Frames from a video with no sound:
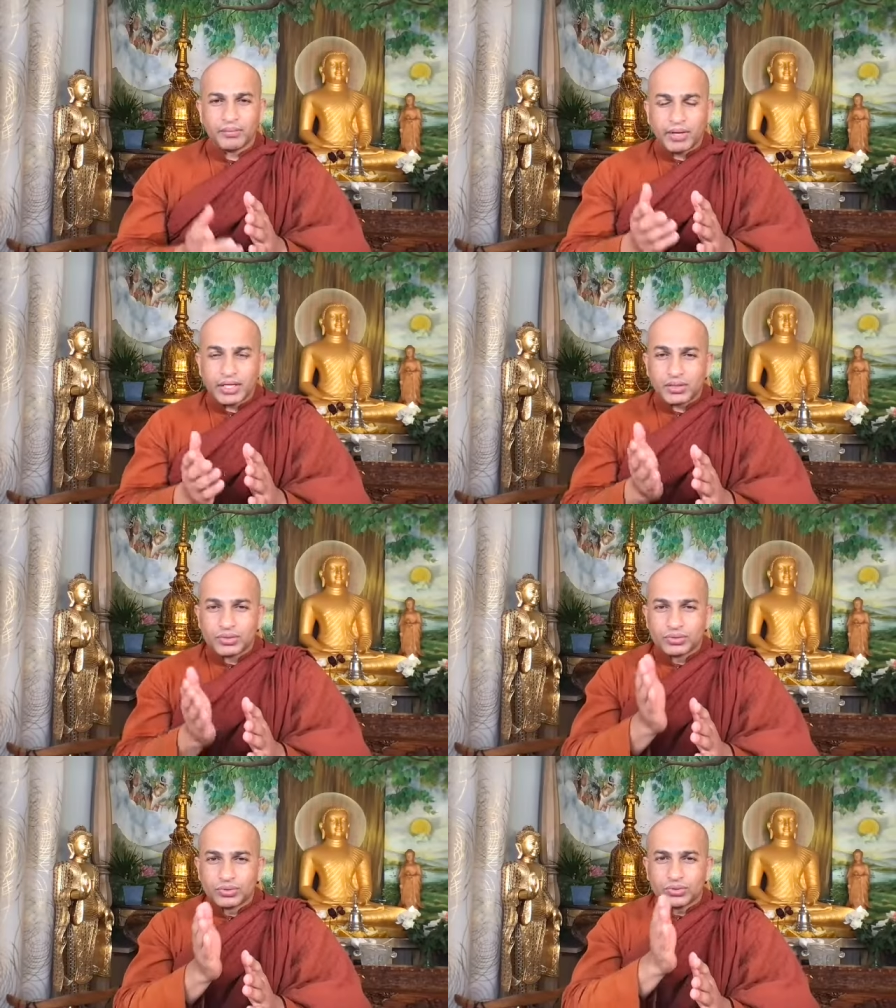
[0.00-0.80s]
But
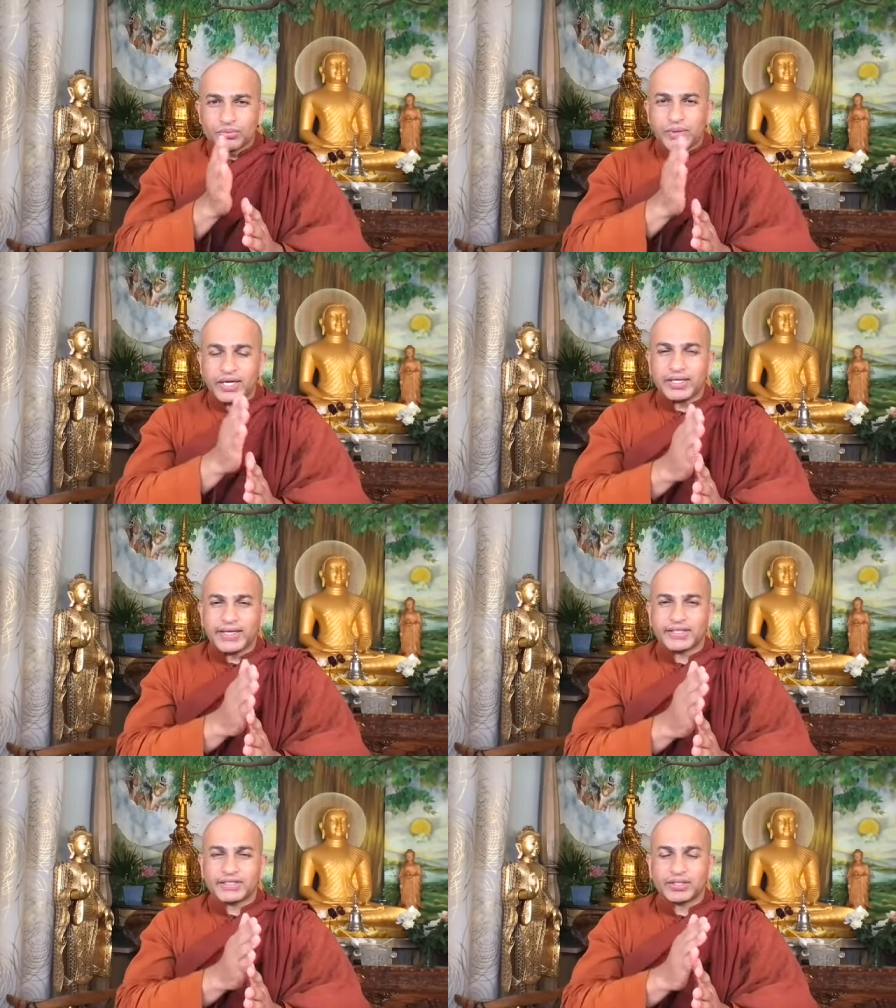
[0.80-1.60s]
through
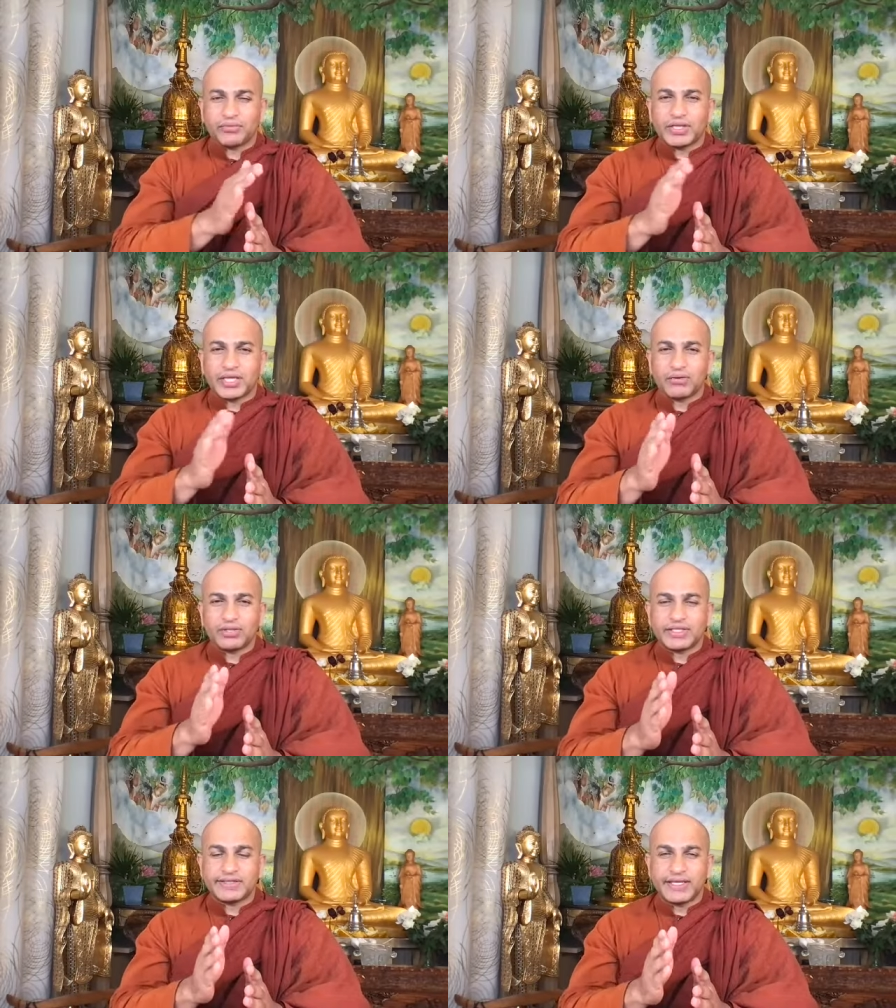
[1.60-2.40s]
meditation,
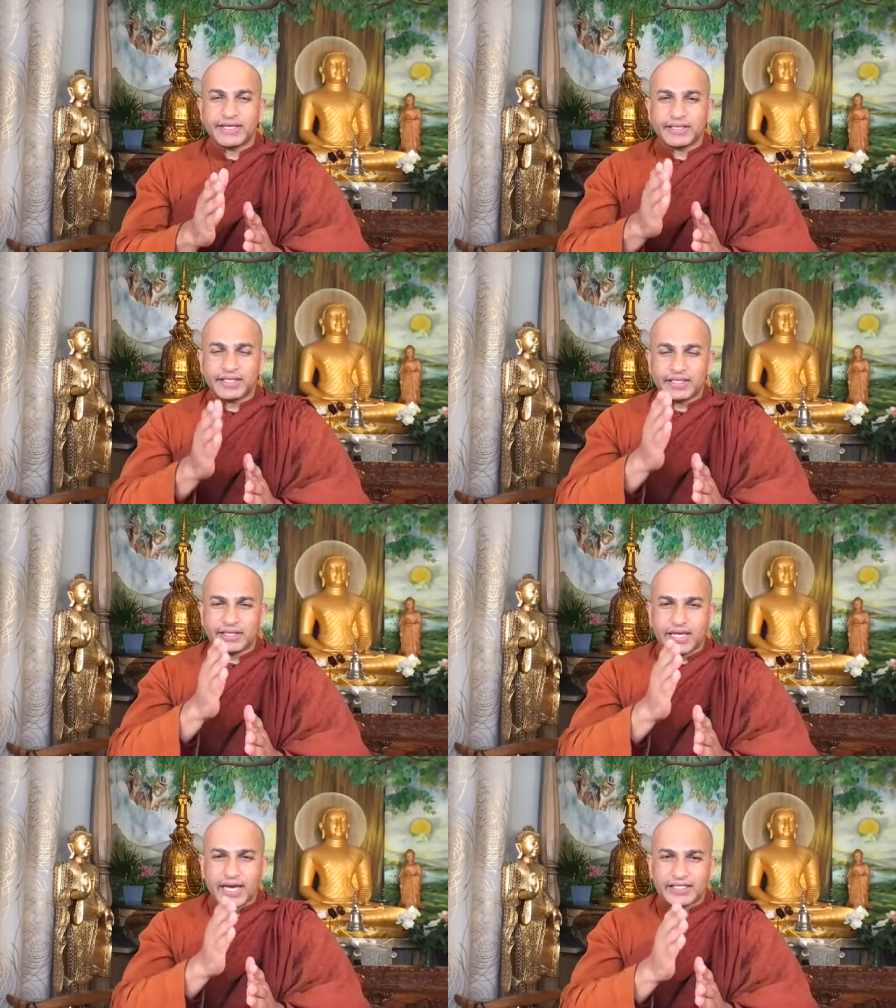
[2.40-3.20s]
without this
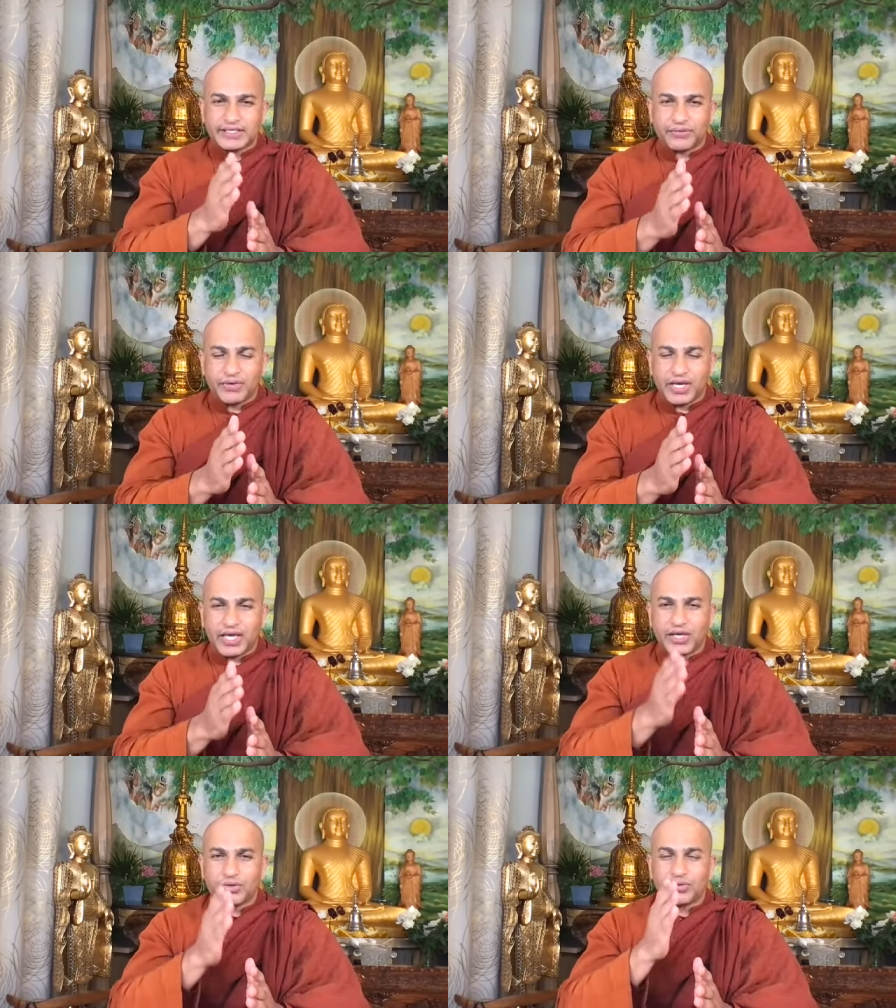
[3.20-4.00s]
anything, there is a
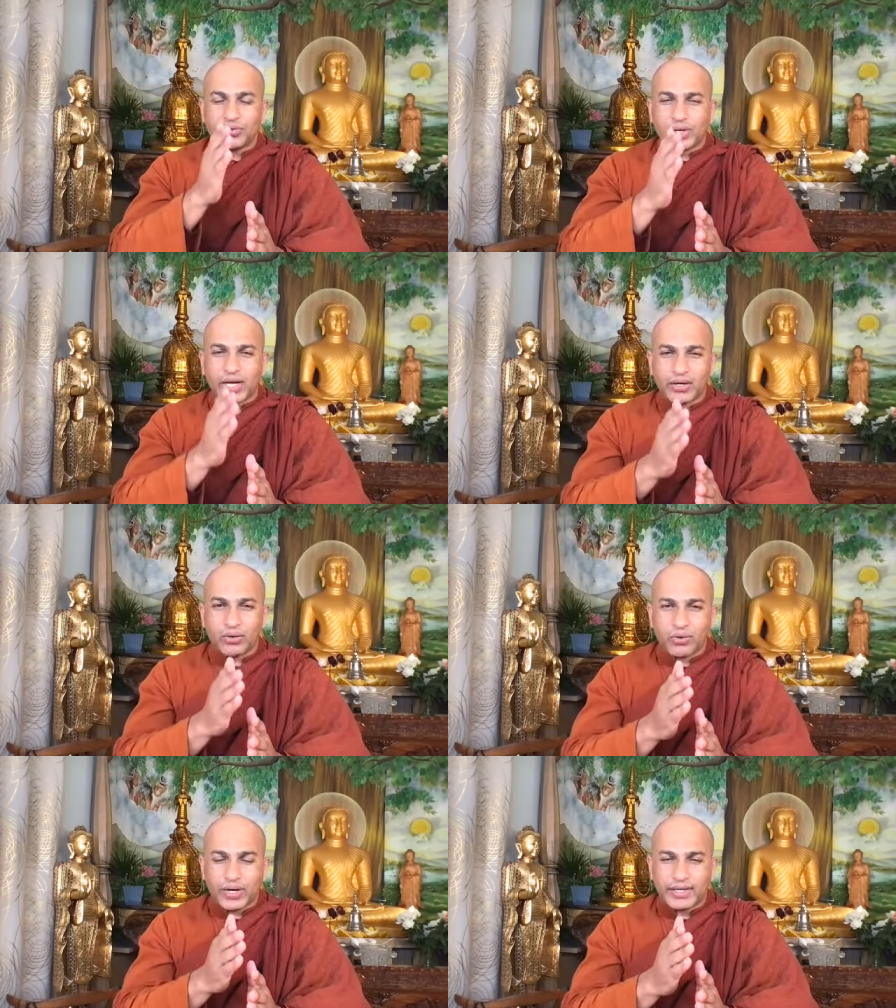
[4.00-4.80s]
way you can
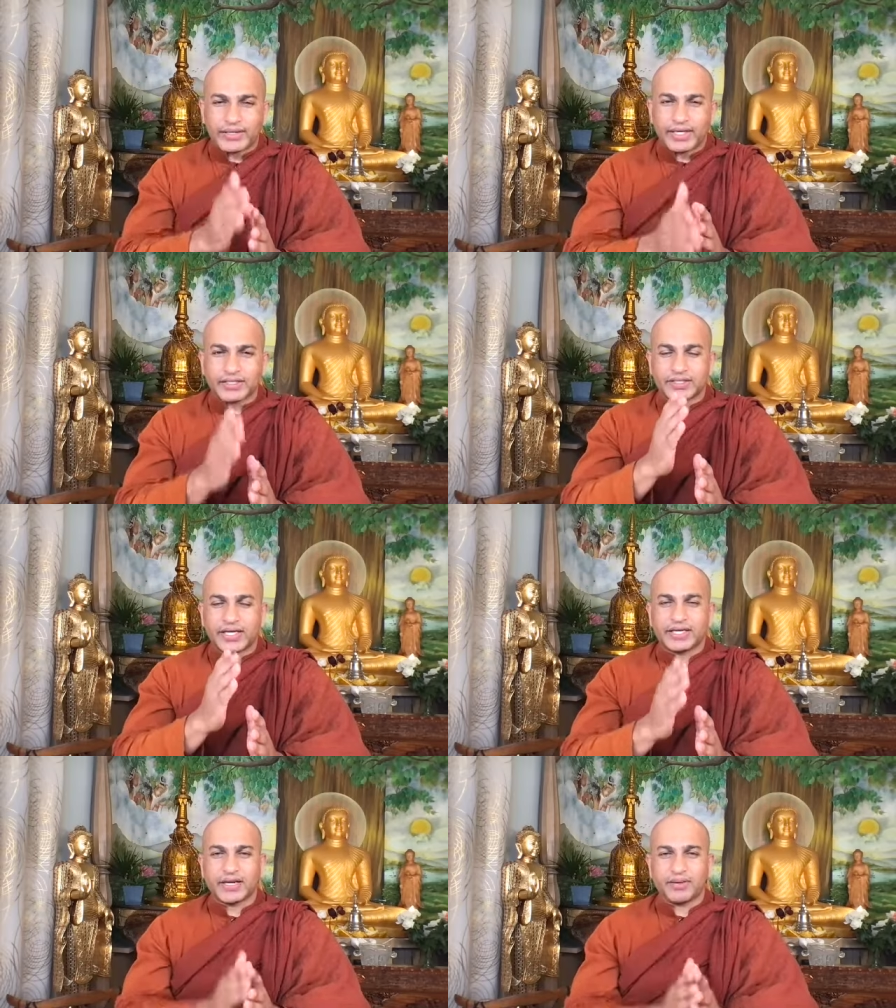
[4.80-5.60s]
go and touch
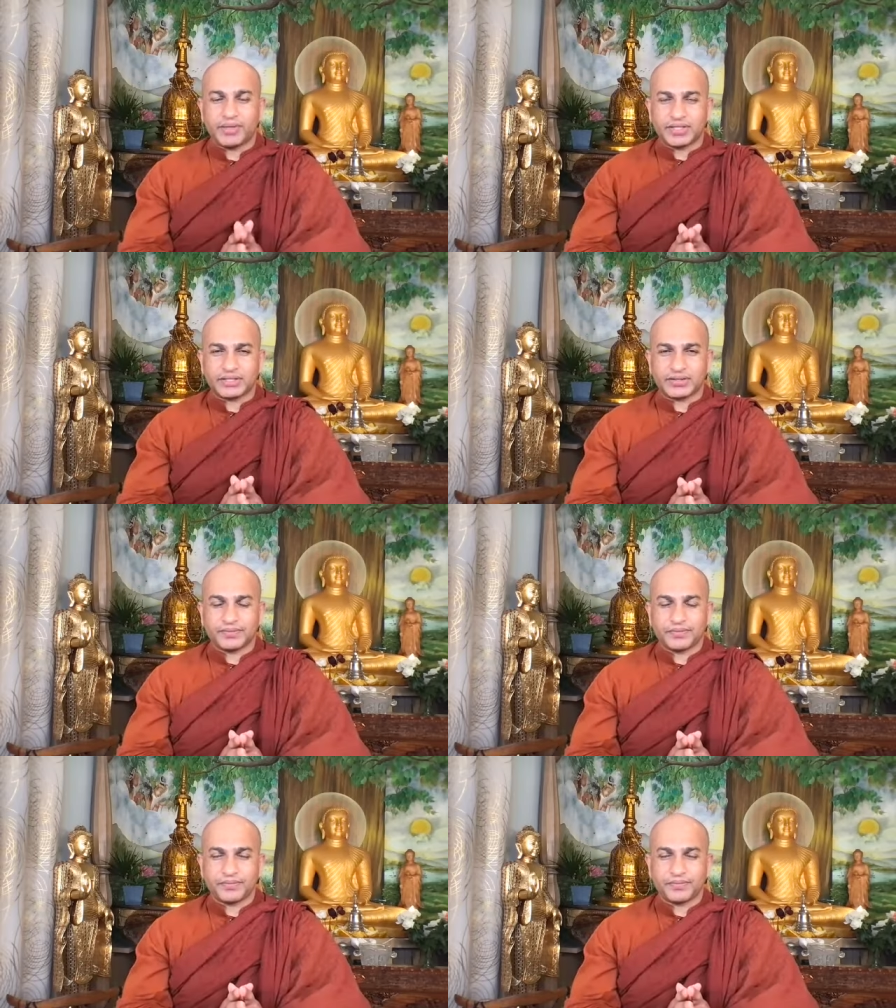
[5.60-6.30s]
that happiness